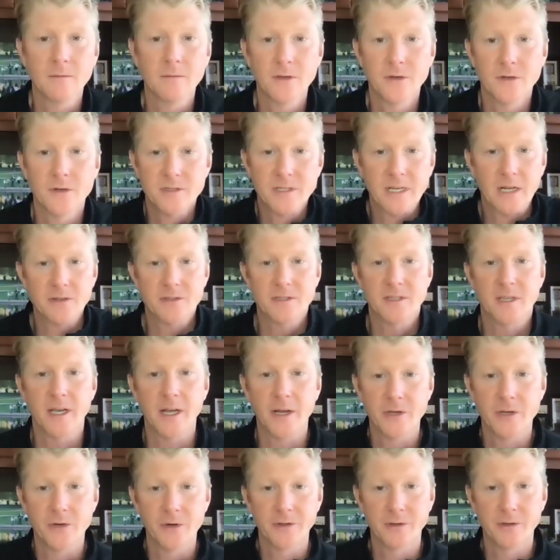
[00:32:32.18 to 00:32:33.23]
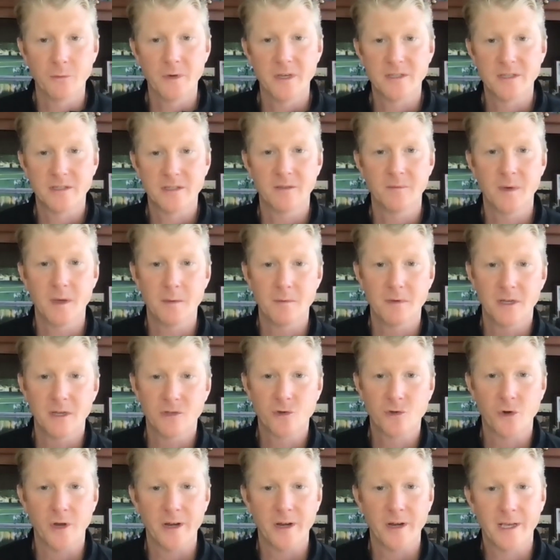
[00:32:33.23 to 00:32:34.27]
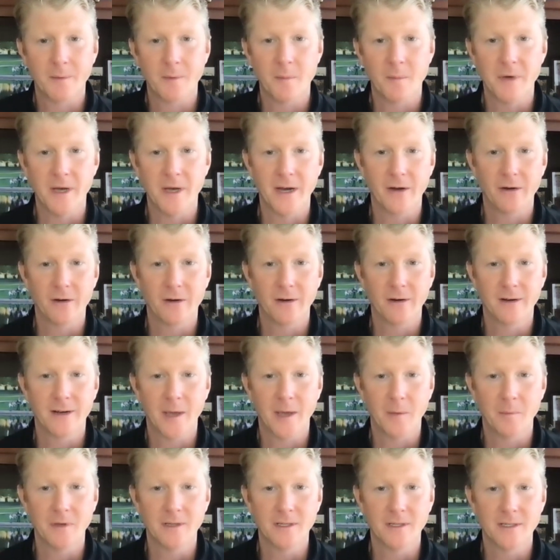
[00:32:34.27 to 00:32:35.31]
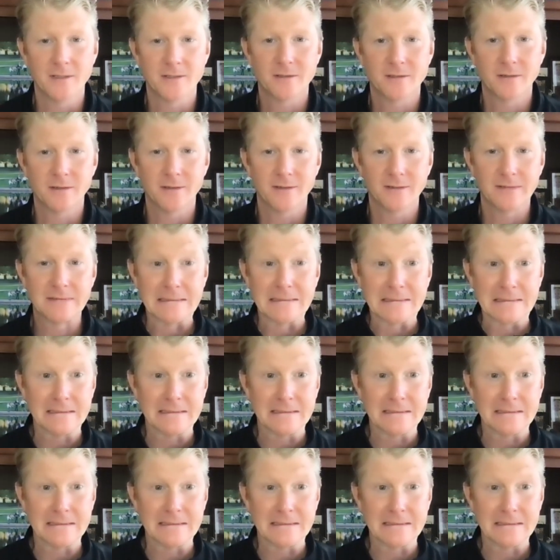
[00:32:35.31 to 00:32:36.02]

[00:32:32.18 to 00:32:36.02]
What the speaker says: you're just outside. You're at the risk of maybe a train coming by or an ambulance. Or